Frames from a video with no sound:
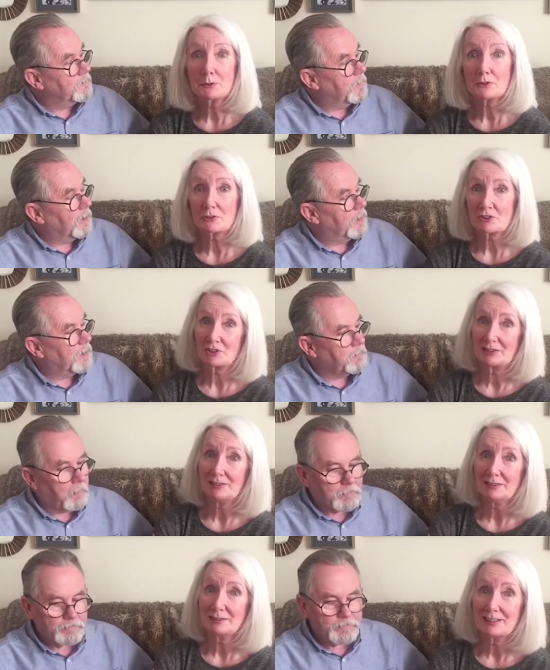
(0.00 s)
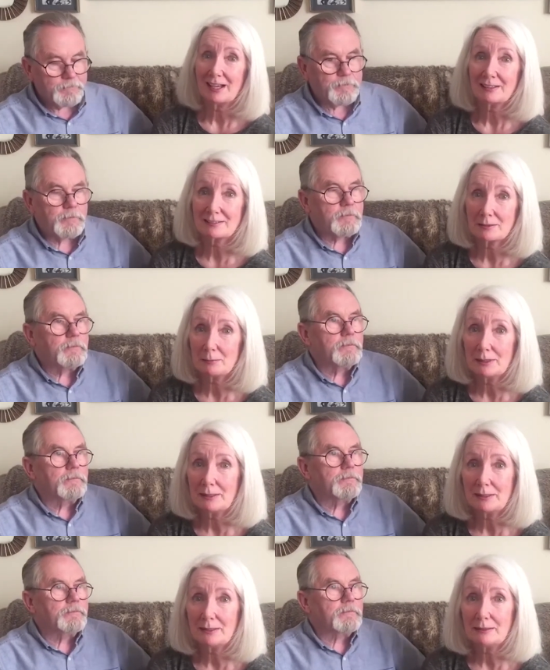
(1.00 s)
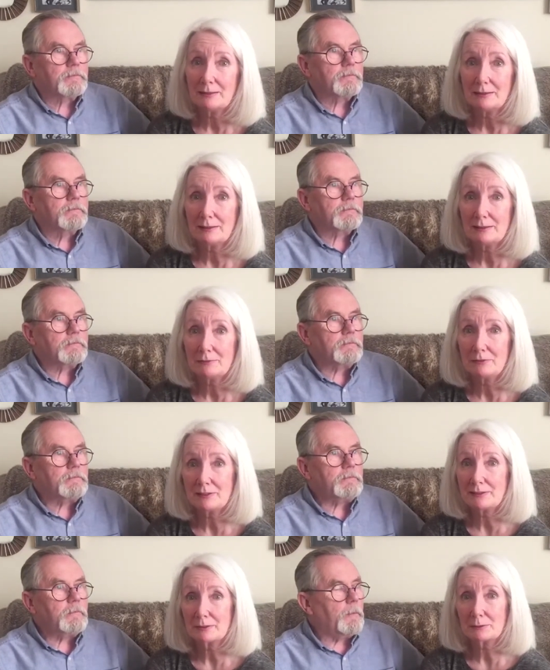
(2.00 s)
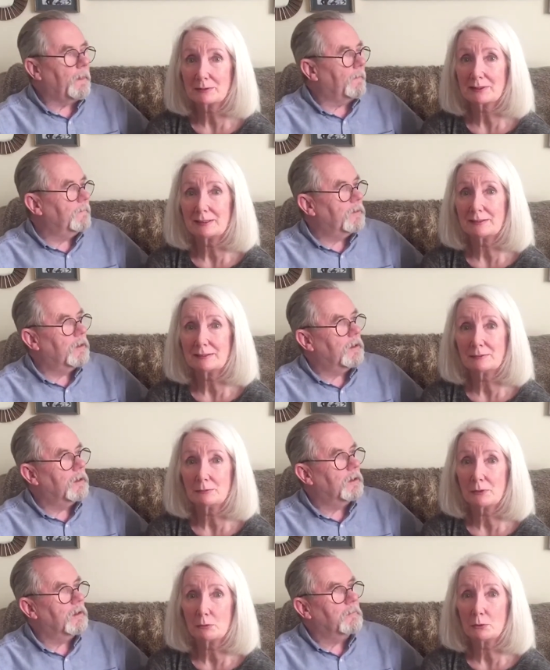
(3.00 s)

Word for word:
Speaker 1: production had to be the videos I did for the